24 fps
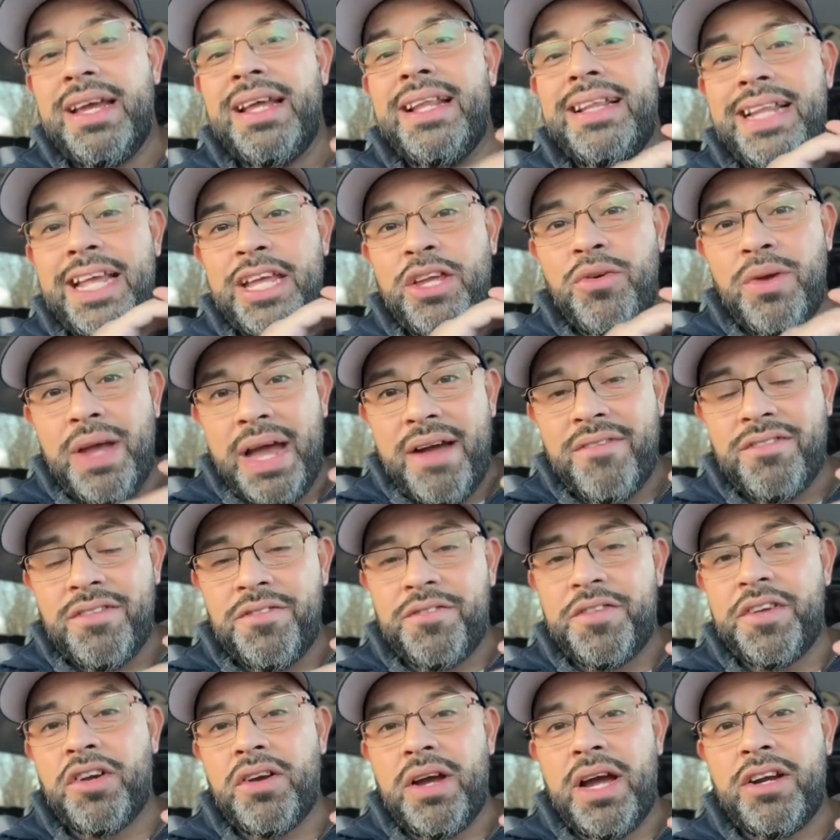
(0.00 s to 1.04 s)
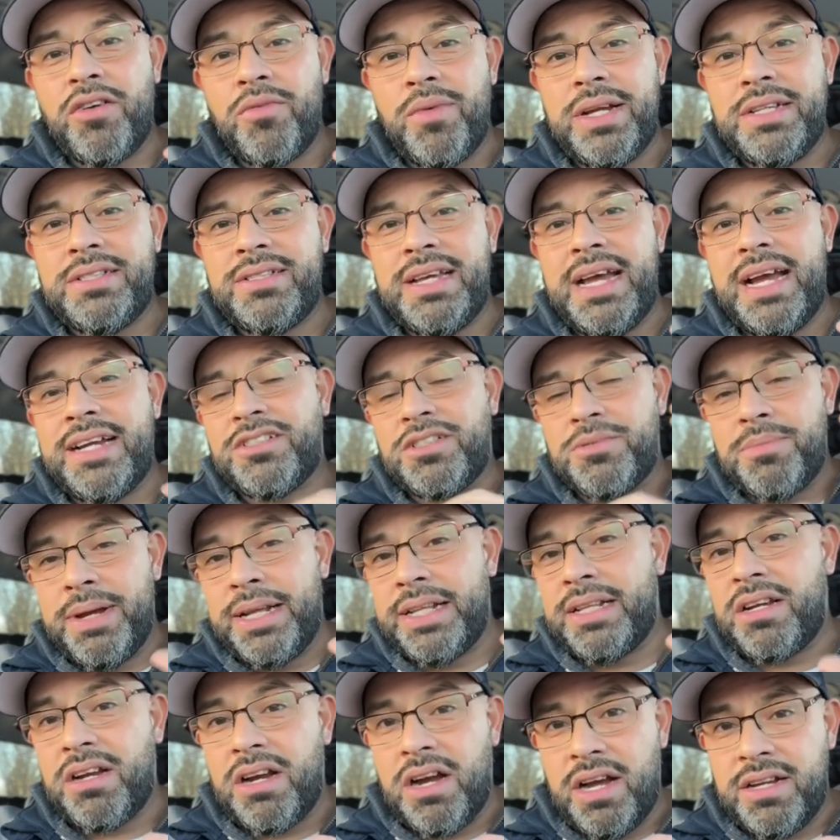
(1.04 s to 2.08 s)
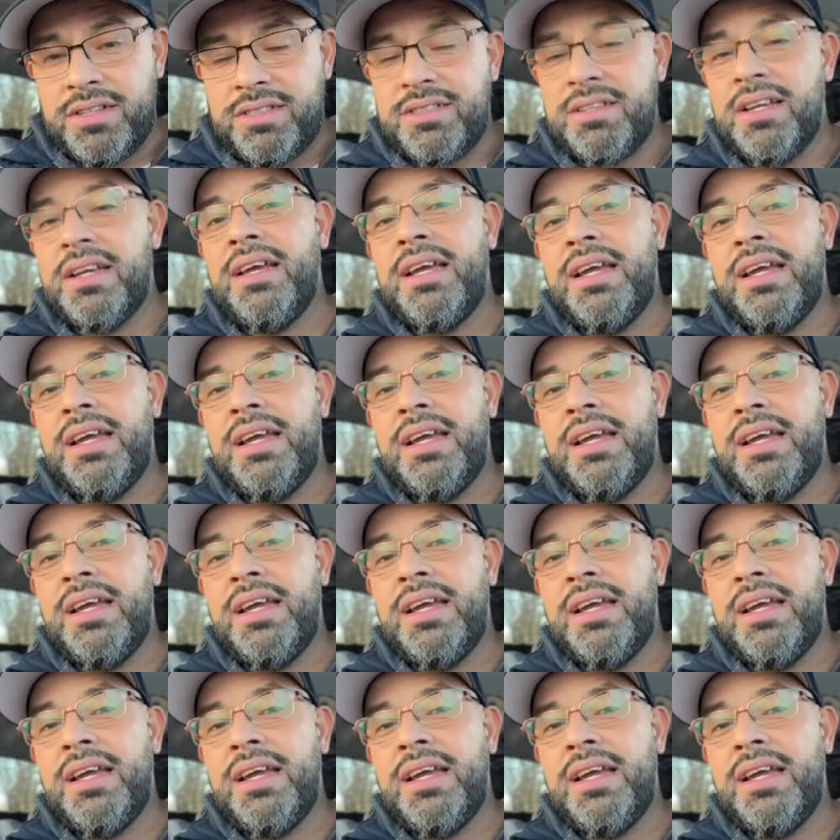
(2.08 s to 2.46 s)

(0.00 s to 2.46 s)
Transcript: that you have to figure out how to raise tax or make the cuts.